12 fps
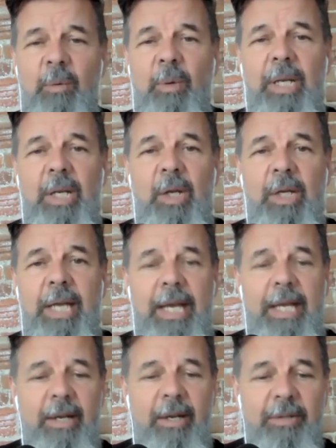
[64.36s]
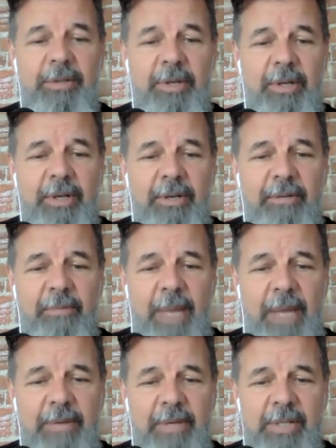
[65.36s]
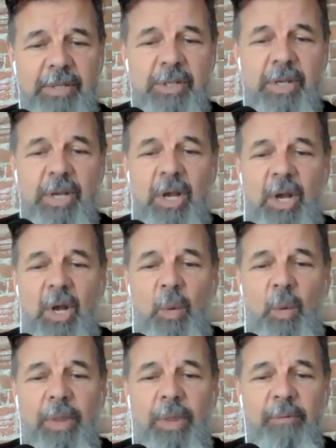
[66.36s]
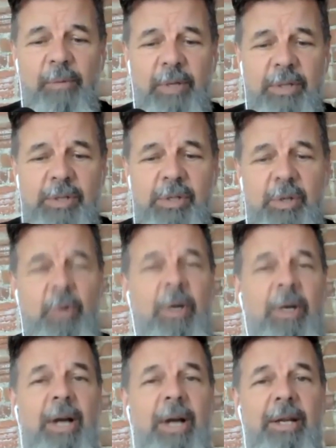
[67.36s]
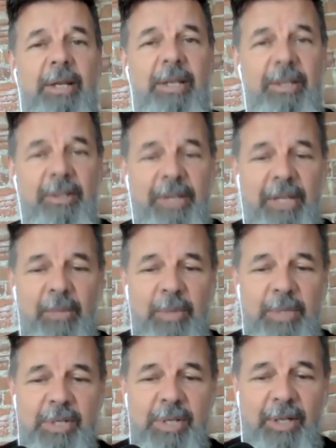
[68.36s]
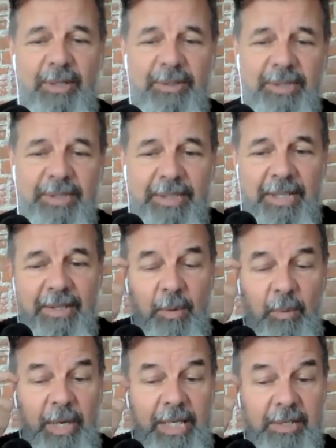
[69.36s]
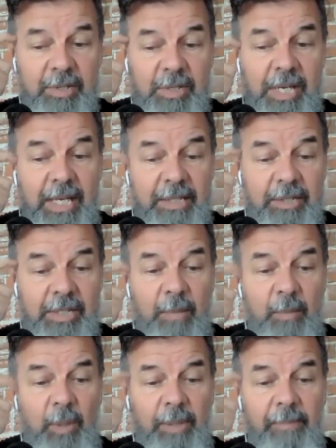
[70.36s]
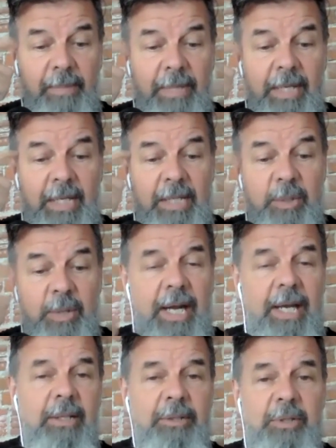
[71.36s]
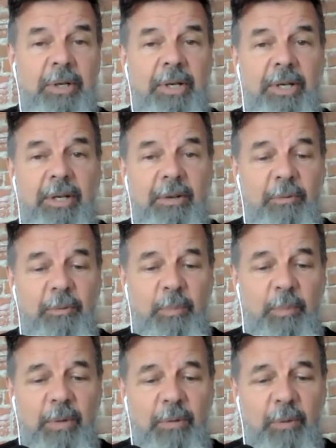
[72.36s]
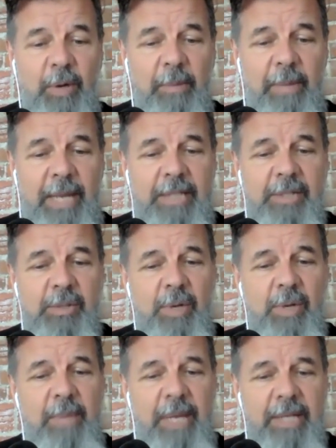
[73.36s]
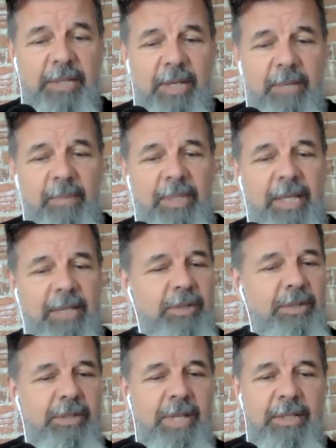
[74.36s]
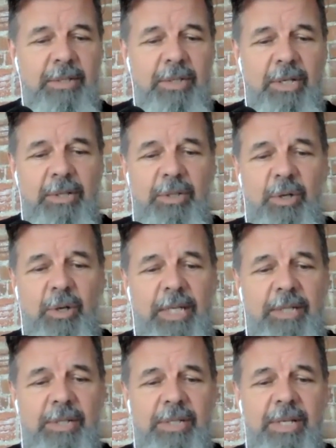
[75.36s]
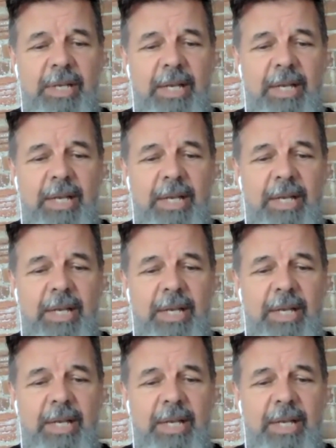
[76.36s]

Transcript: we look at alternative methods when the first two are not yielding a result that we can see. Some will try alternative before mainstream medicine, but that's that's their choice.